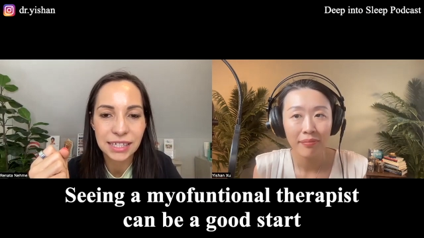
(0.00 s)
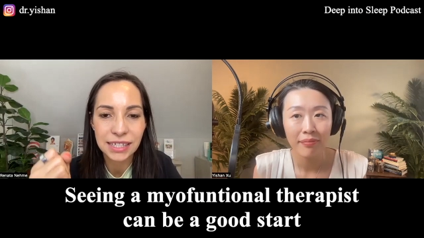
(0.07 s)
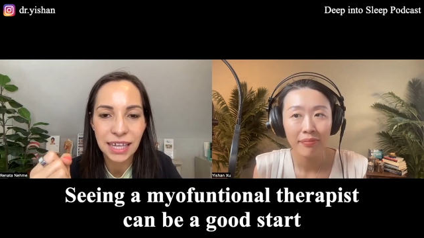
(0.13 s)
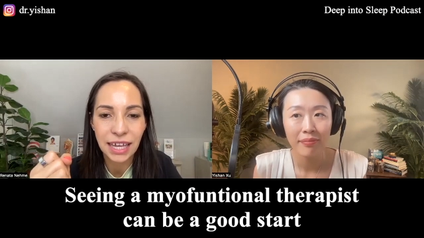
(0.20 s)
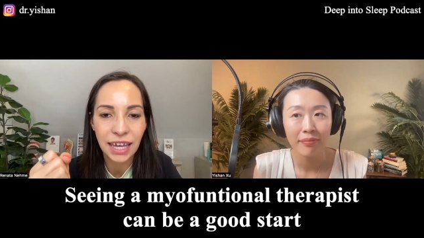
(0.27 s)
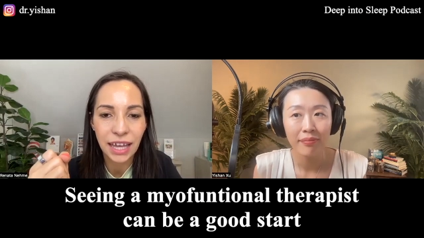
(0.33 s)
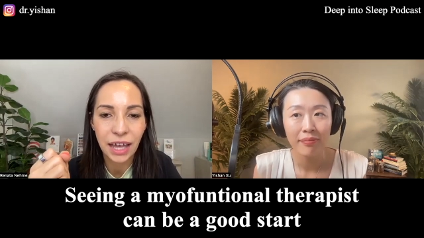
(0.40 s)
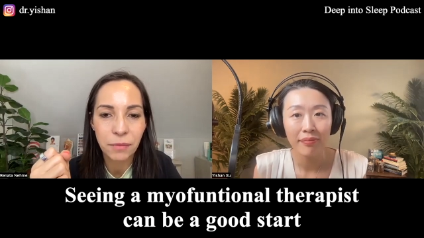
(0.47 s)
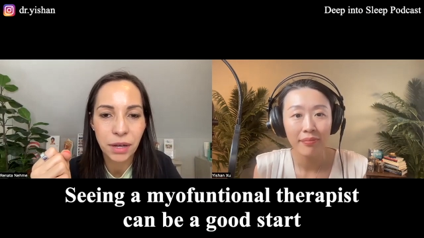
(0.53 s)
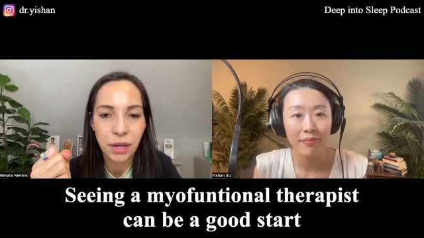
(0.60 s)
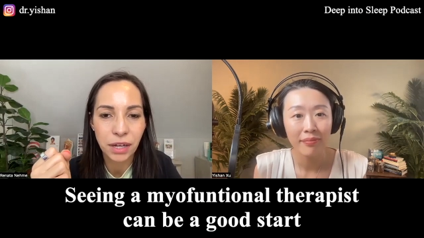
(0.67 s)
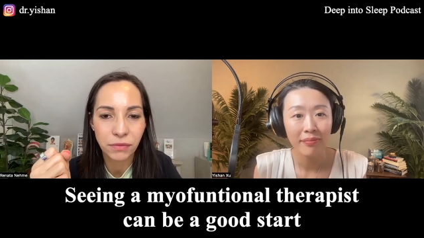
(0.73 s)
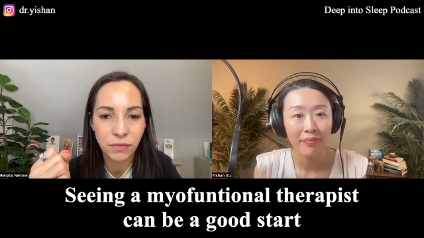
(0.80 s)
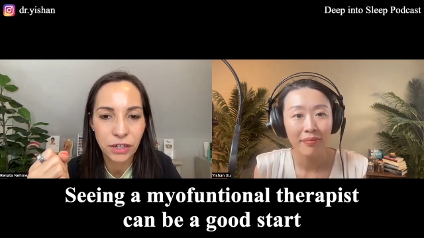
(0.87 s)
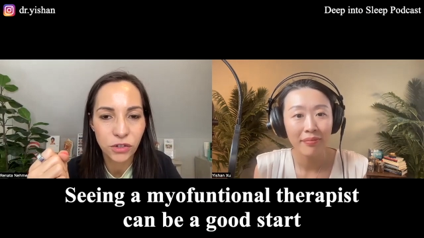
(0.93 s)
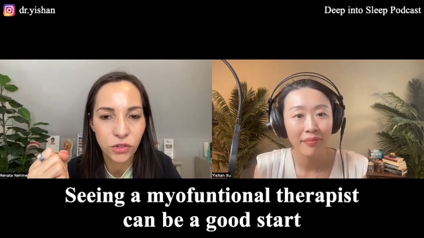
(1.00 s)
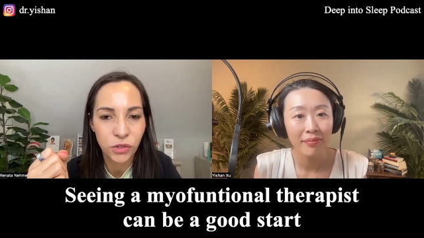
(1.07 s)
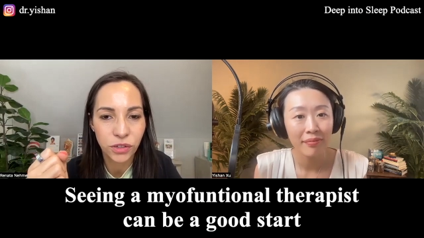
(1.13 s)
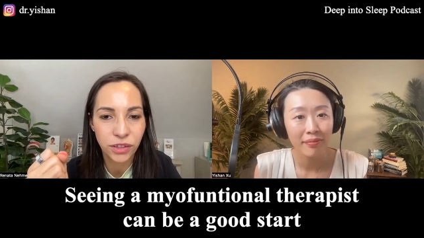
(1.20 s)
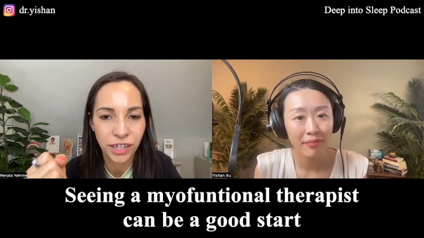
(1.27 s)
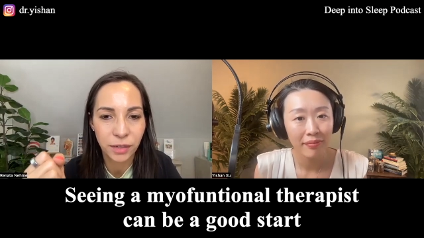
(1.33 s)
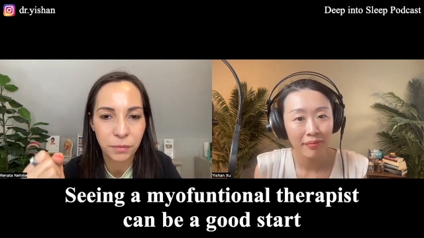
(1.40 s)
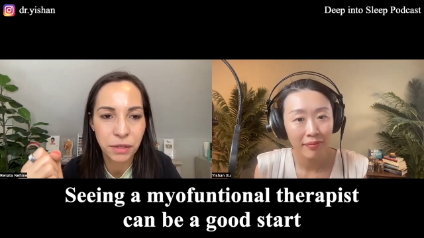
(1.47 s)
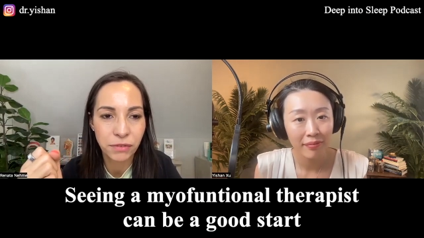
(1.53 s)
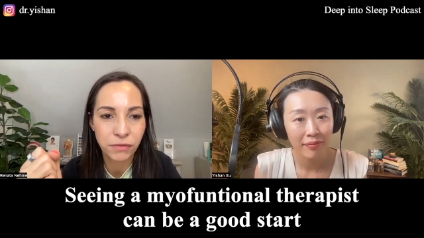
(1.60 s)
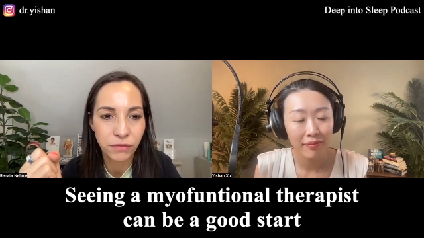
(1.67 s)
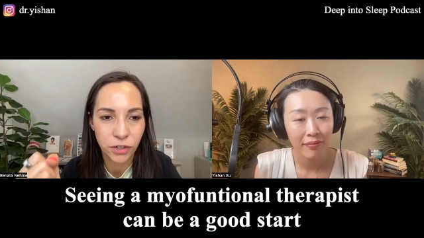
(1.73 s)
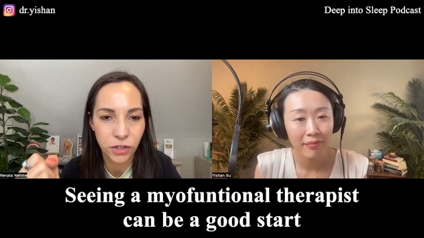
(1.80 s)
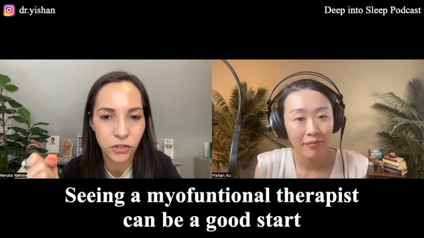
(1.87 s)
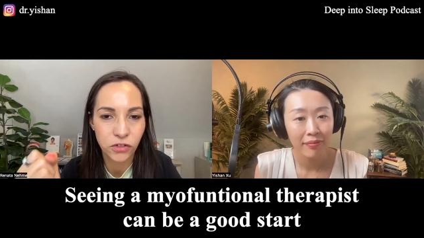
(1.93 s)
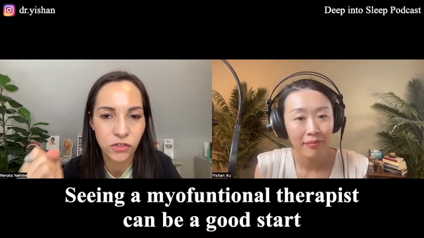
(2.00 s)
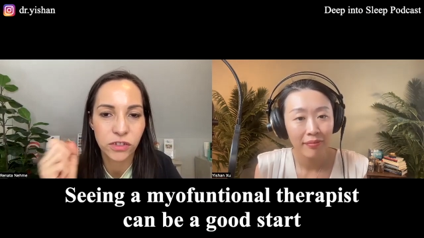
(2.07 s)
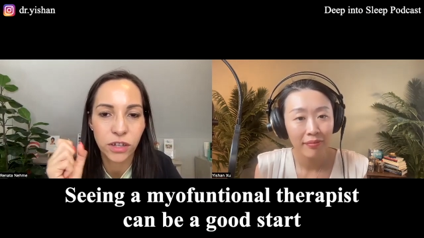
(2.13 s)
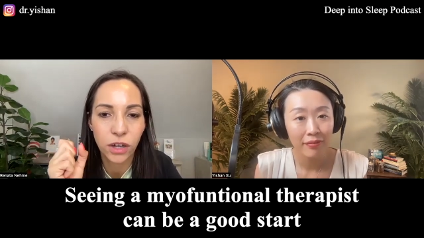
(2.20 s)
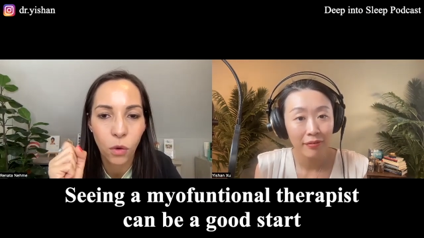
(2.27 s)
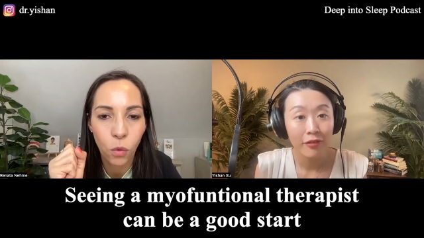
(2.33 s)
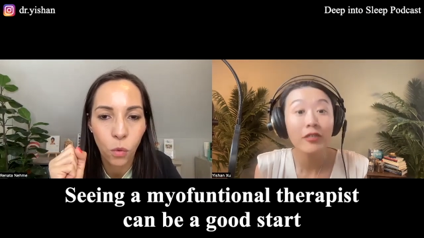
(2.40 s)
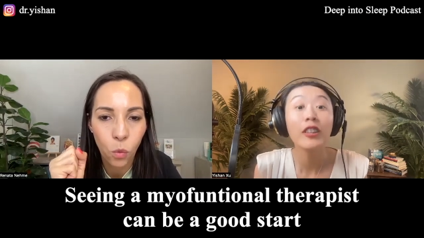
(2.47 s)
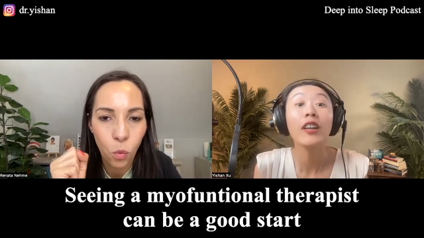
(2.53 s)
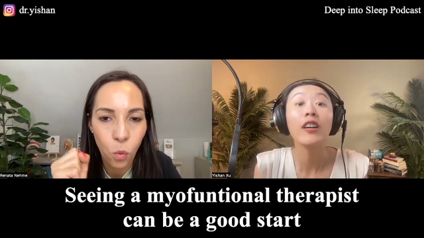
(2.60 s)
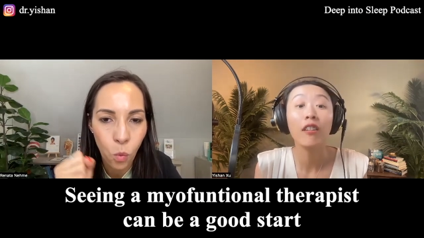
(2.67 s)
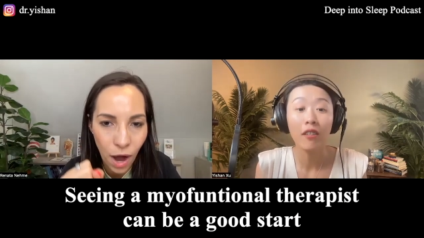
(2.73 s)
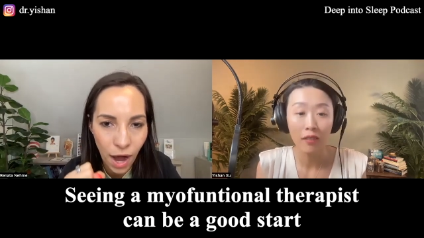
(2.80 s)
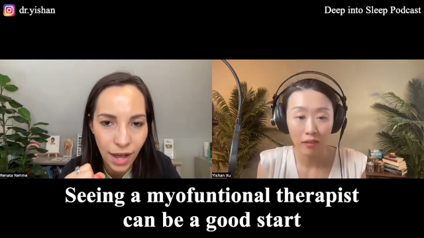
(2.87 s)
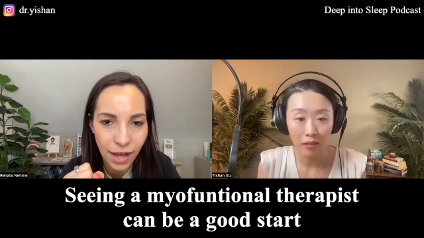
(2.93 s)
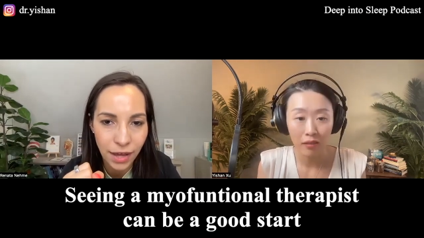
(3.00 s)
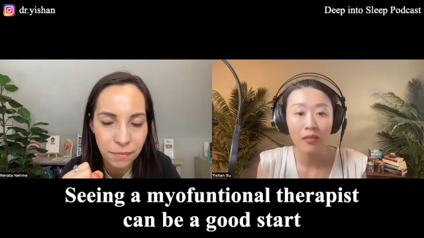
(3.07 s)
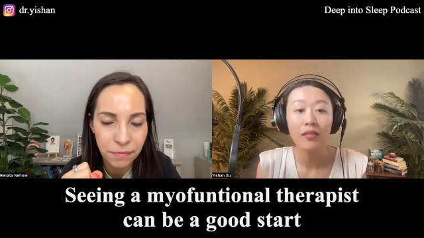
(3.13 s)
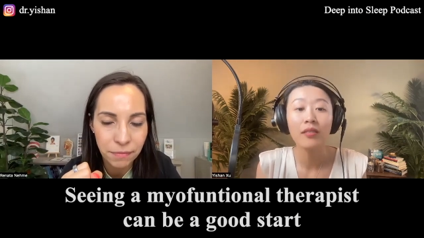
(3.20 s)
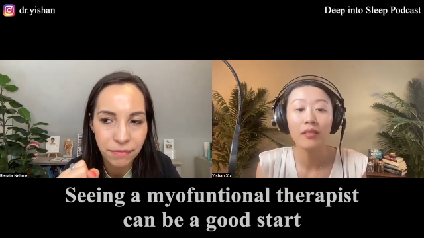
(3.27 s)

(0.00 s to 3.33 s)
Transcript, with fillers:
Speaker 1: seeing a myofunctional therapy first. Why?